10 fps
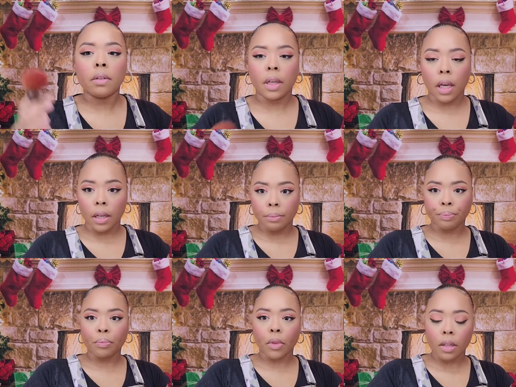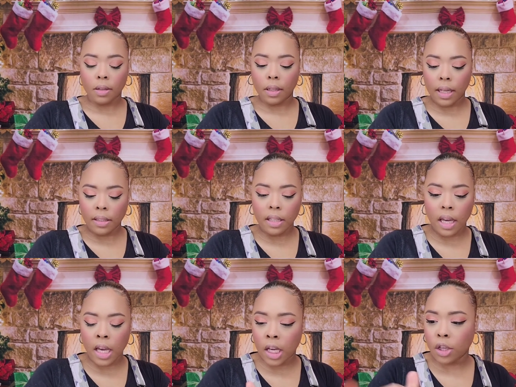Okay, so let's
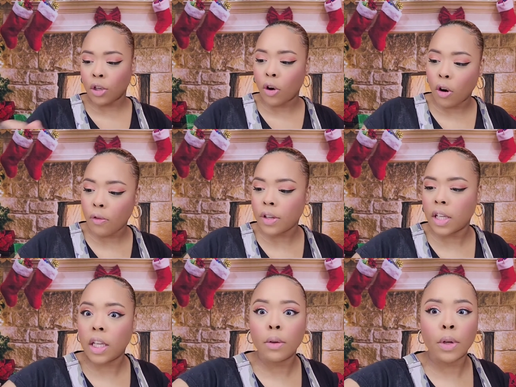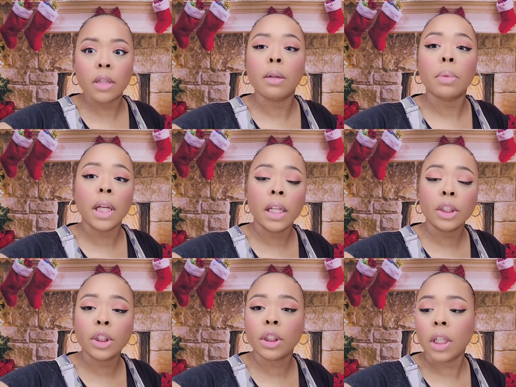say you overdid it with the
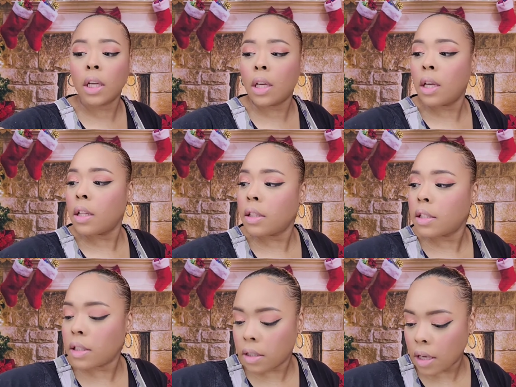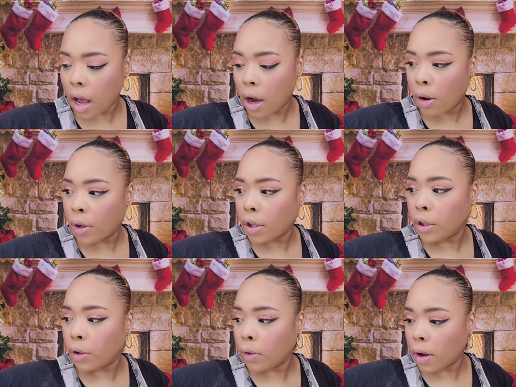blush. This is how
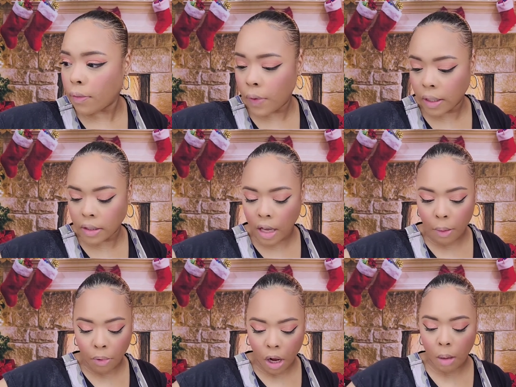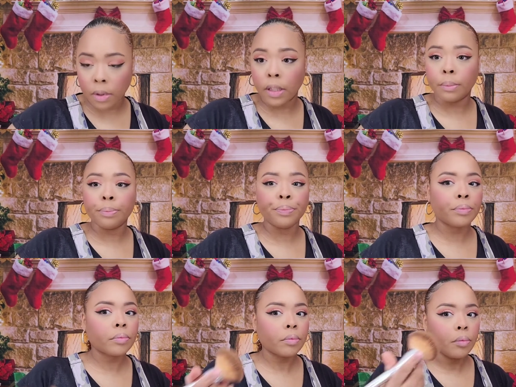you fix that problem.
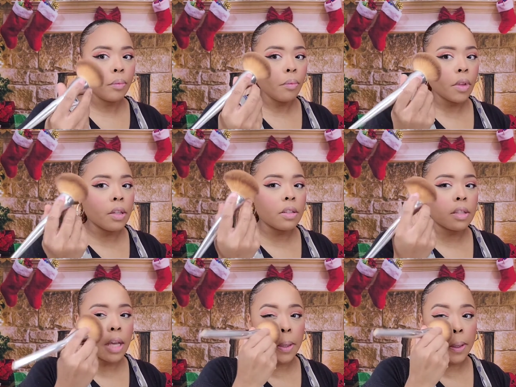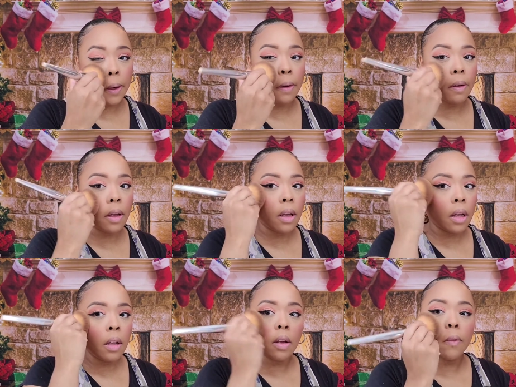You just take your
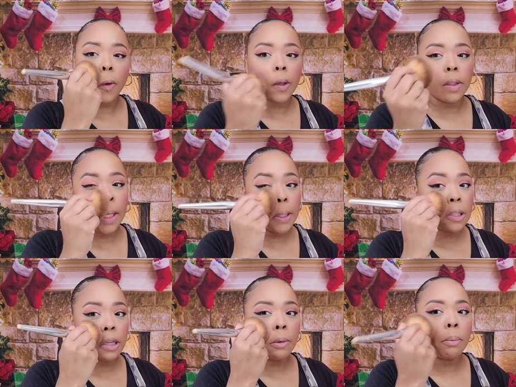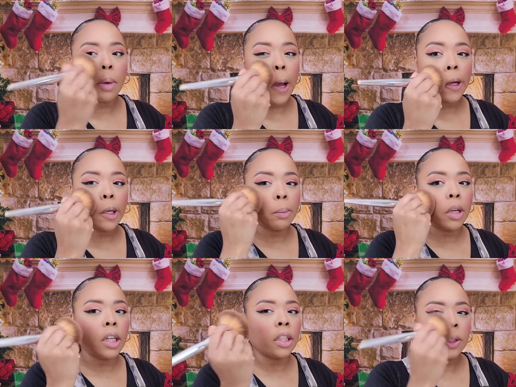foundation powder
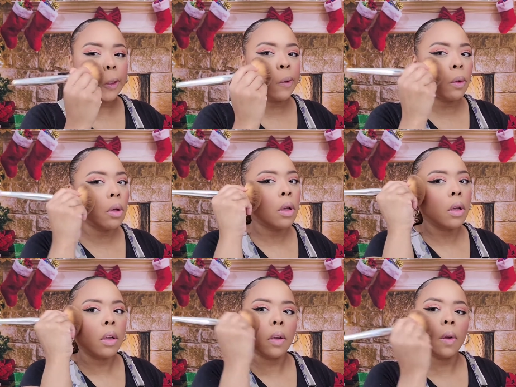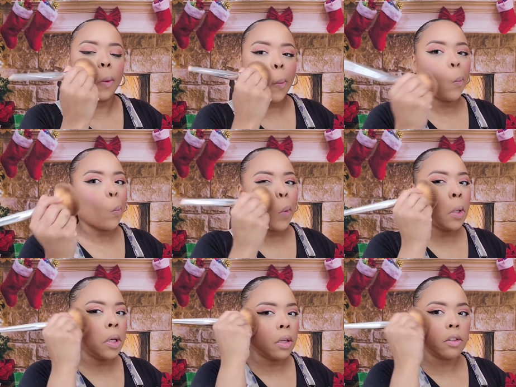brush
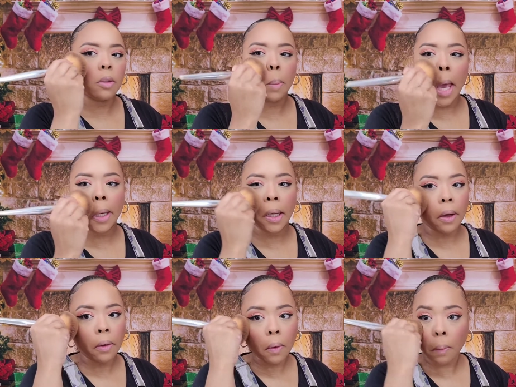and you can just pat it out.